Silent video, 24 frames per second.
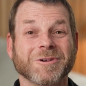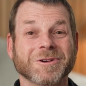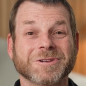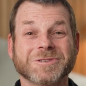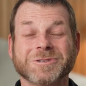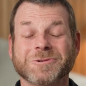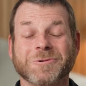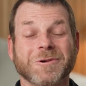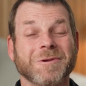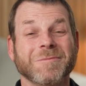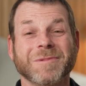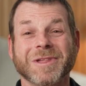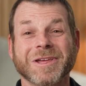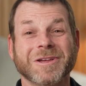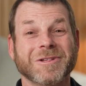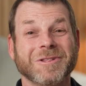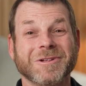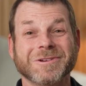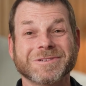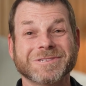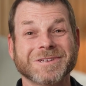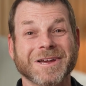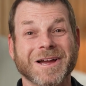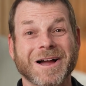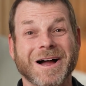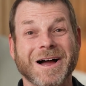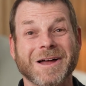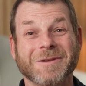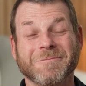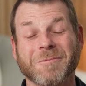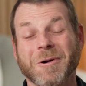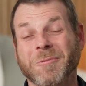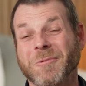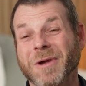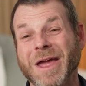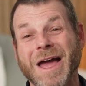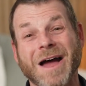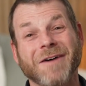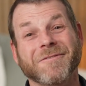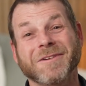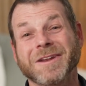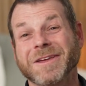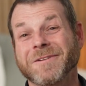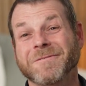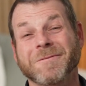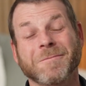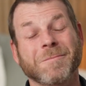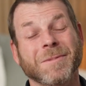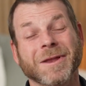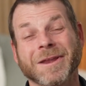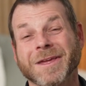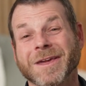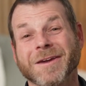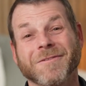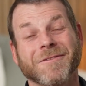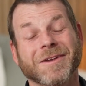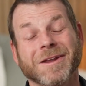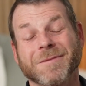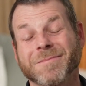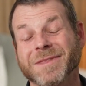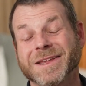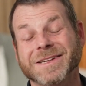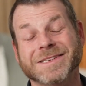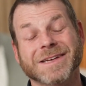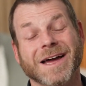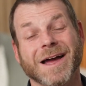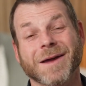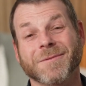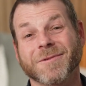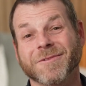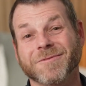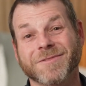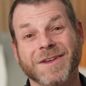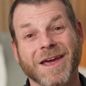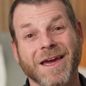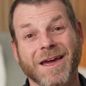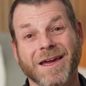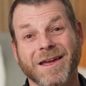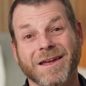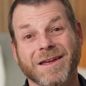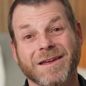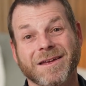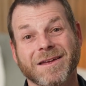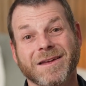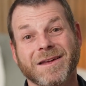extremely close to God when we haven't even been given him the time of day.